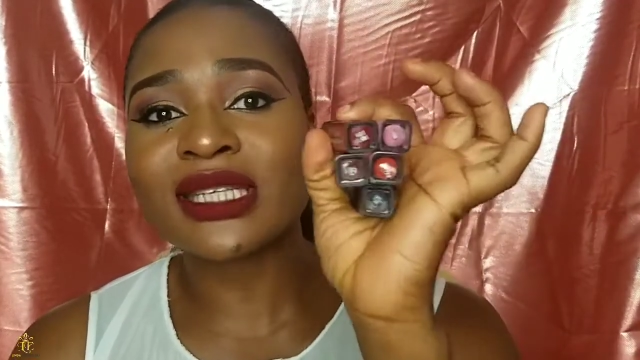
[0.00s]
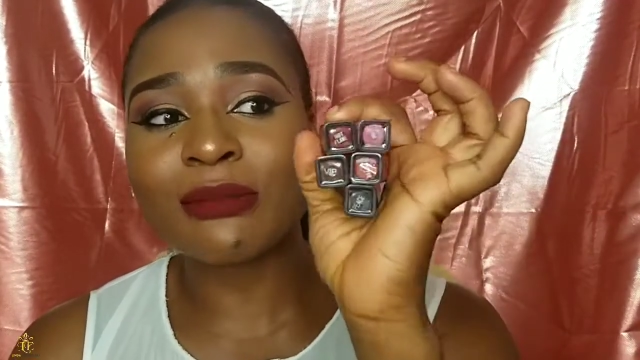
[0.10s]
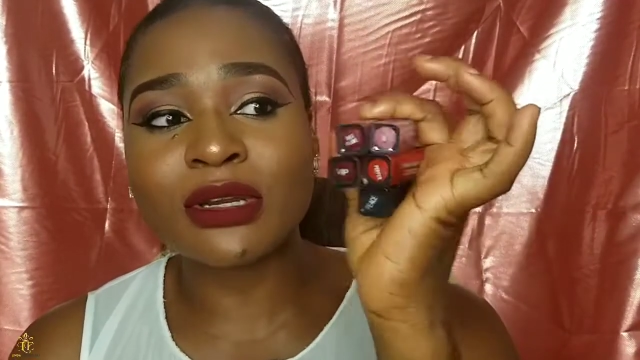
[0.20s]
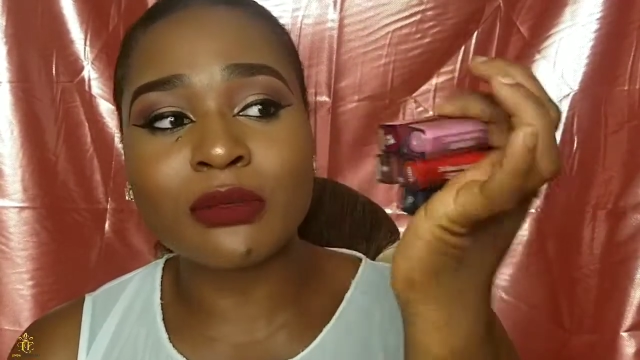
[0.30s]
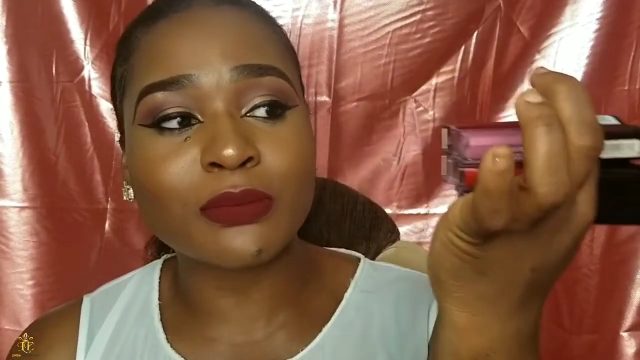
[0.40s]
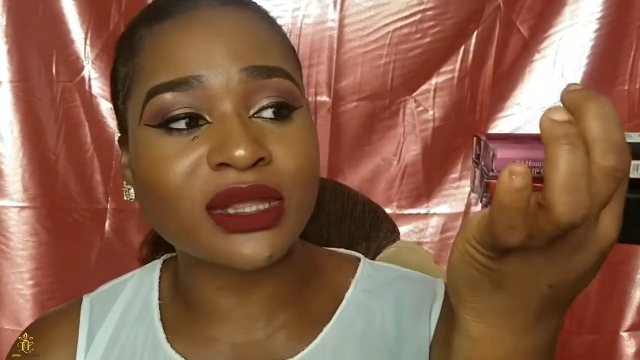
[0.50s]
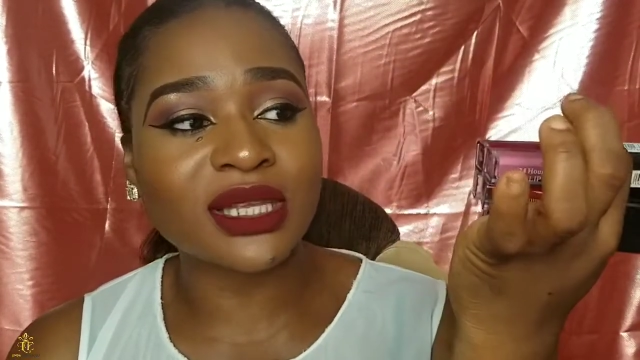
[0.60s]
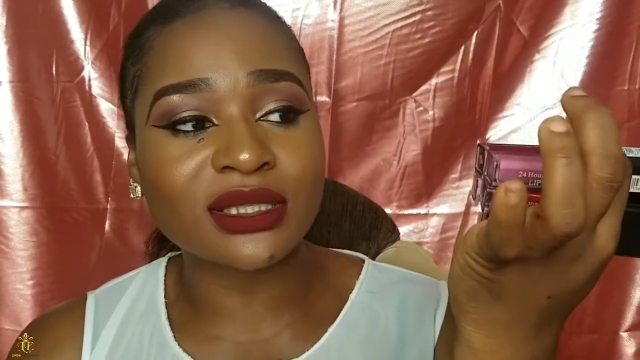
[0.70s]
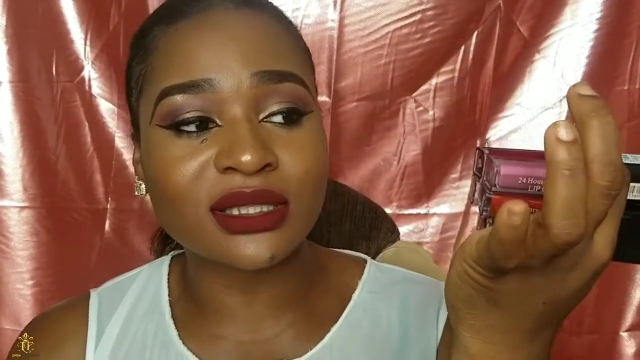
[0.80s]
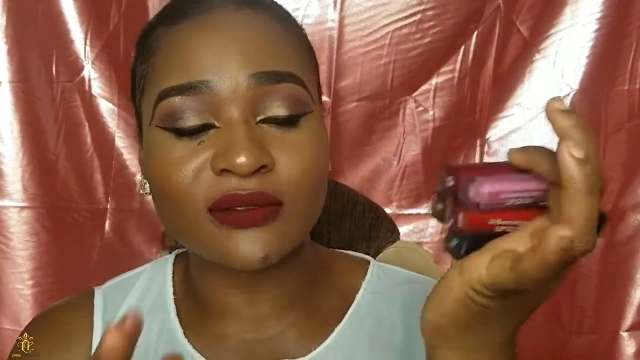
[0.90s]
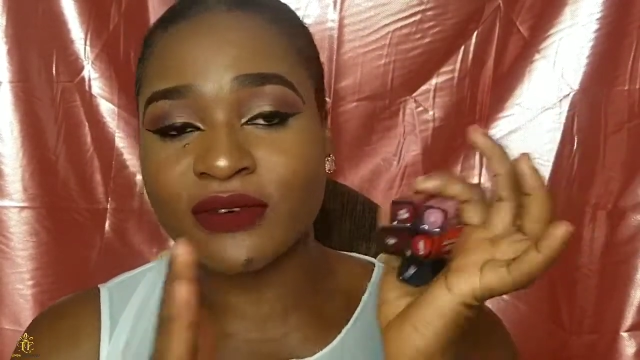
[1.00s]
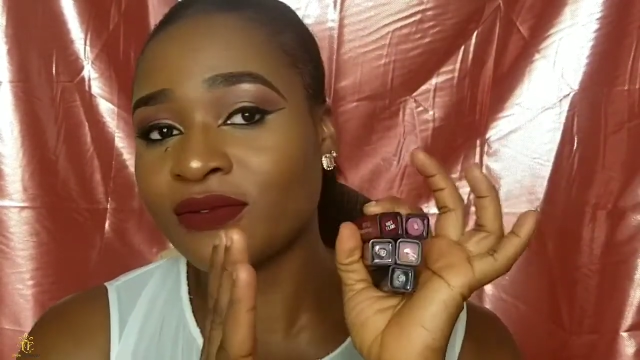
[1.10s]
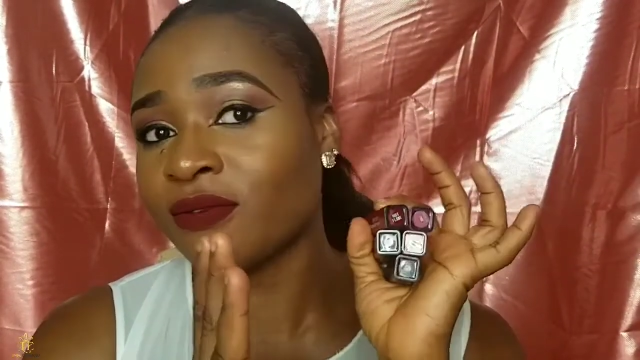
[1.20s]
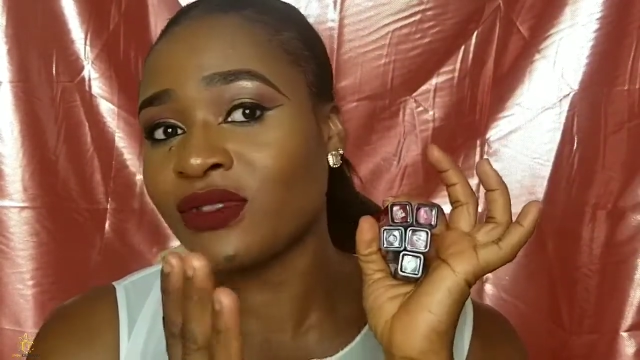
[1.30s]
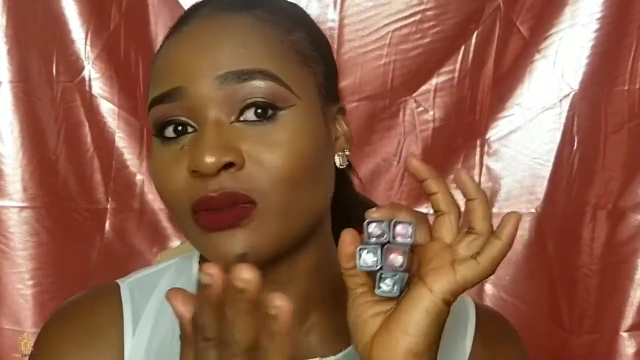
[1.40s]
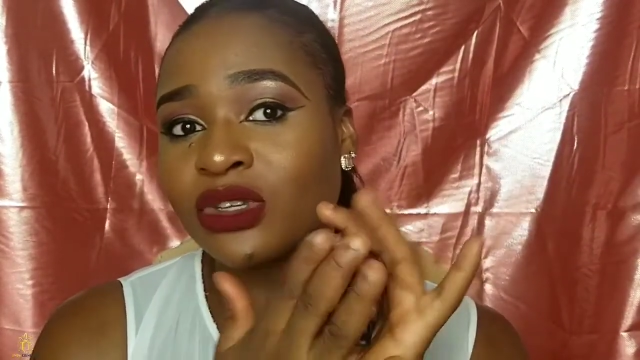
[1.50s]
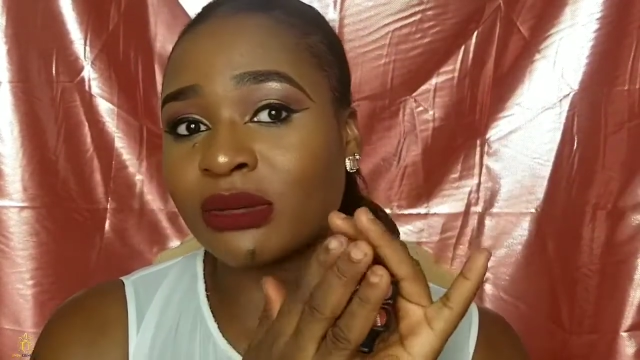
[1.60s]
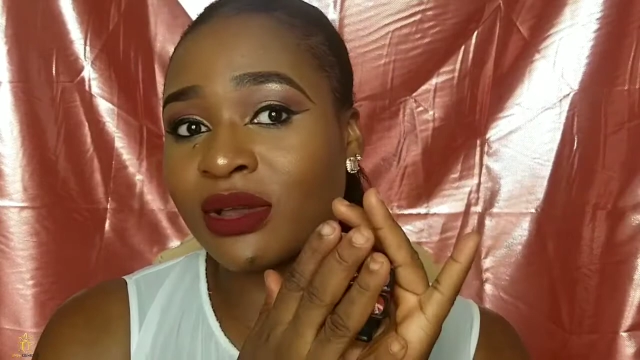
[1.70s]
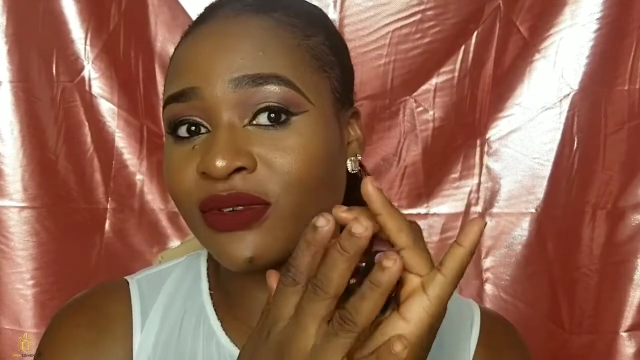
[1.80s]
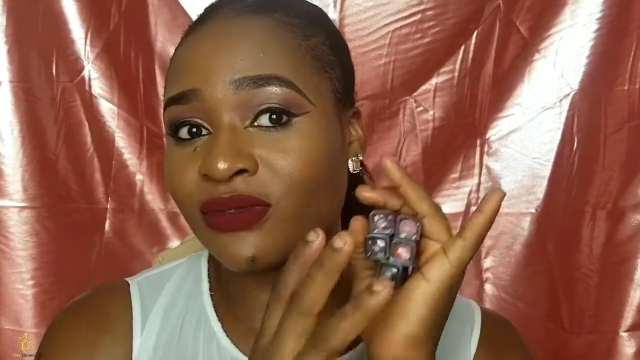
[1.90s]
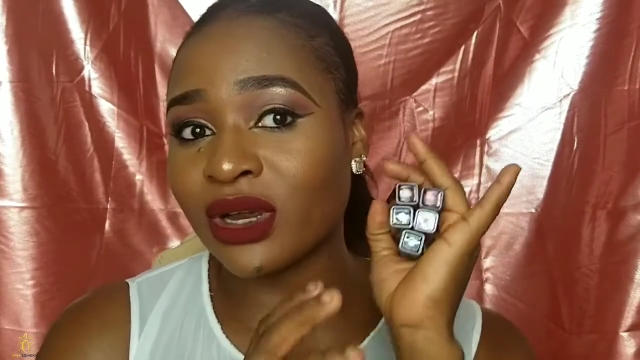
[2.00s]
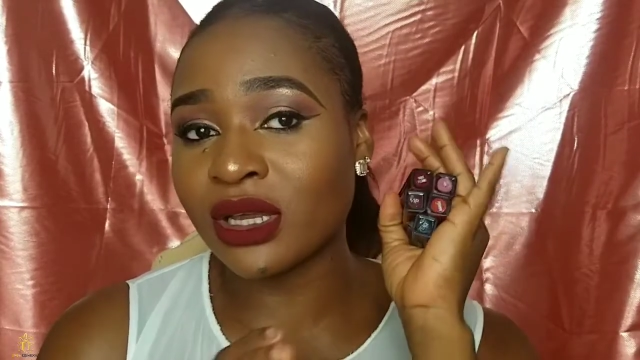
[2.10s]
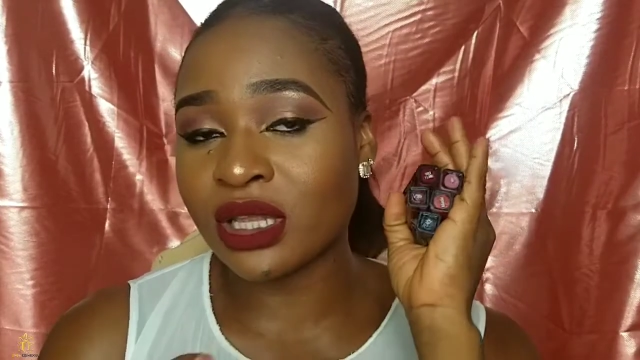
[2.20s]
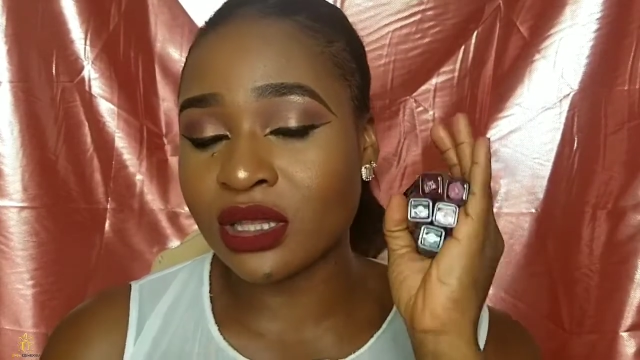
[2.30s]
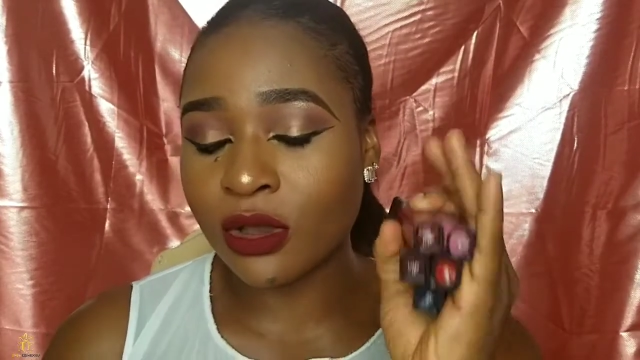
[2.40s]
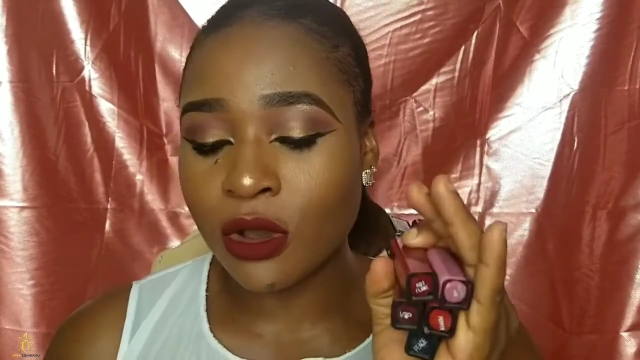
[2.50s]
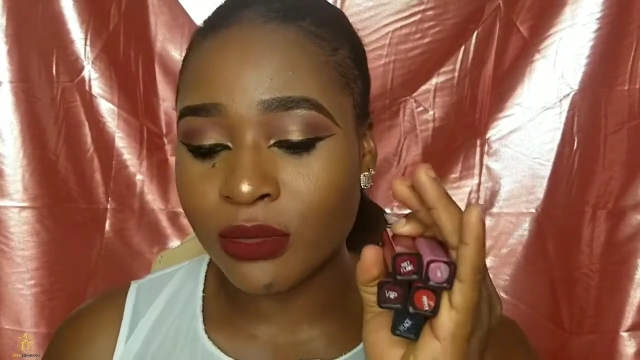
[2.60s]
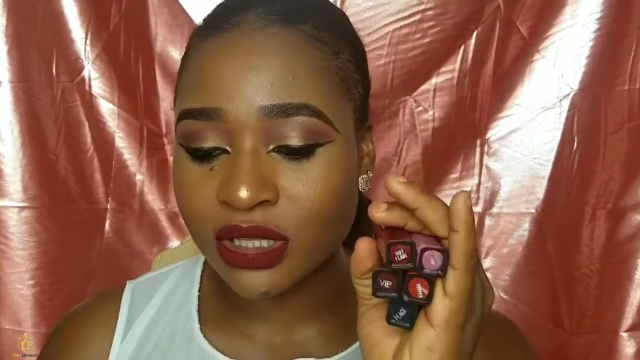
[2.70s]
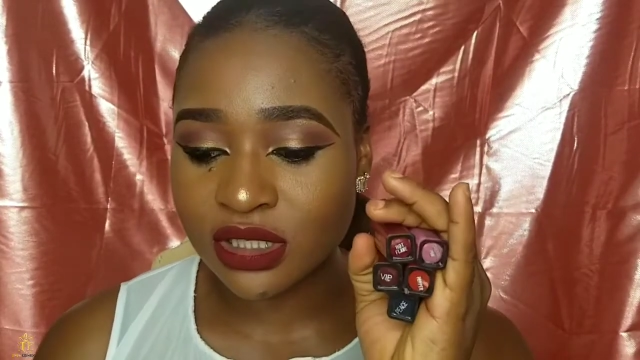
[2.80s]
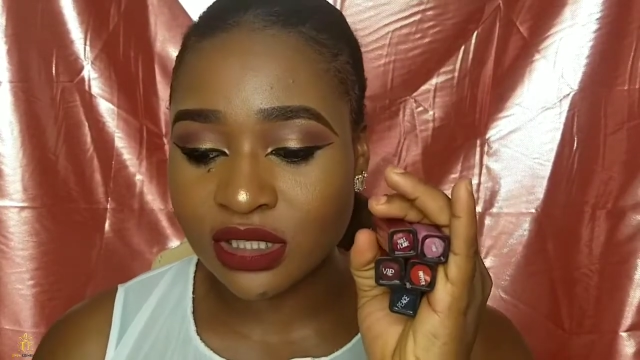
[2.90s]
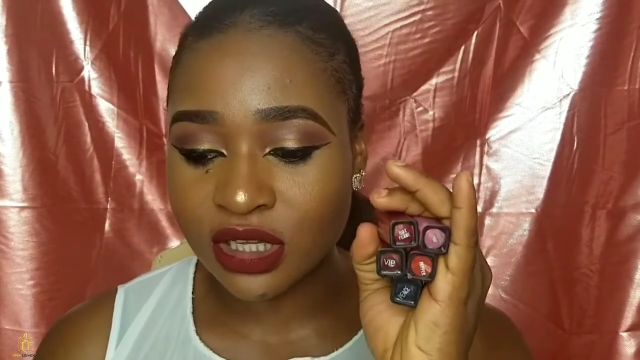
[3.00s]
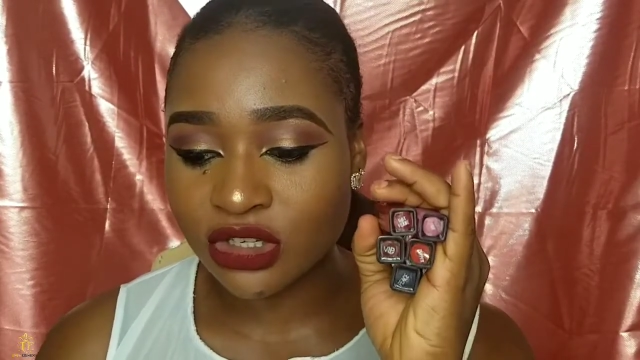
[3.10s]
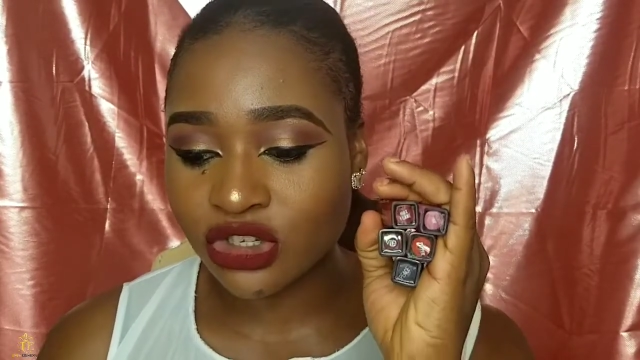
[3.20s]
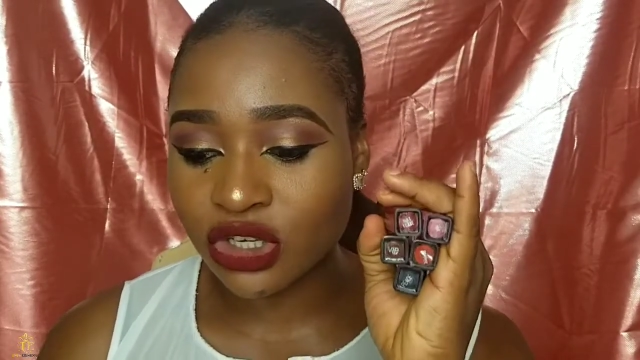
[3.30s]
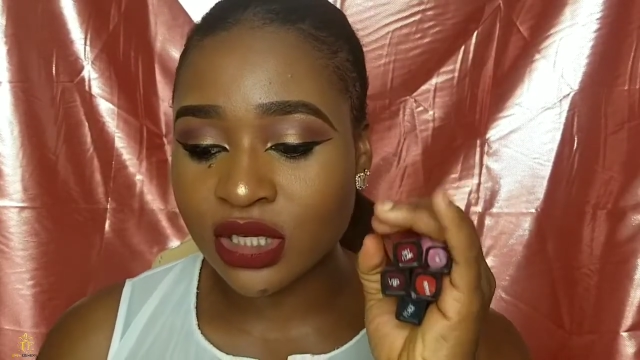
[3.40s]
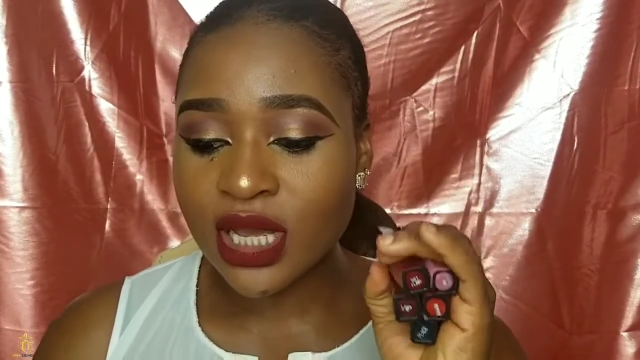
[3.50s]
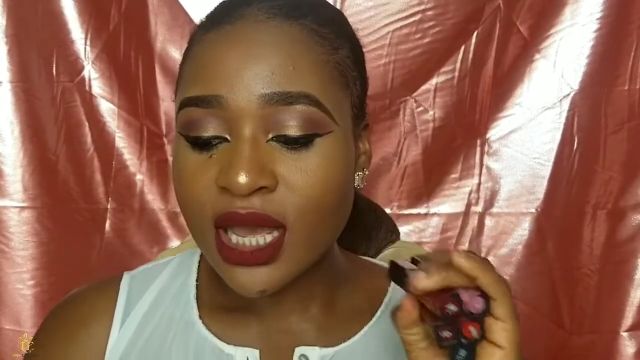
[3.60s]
I'm going to list the five of them which are my favorite in the comment section,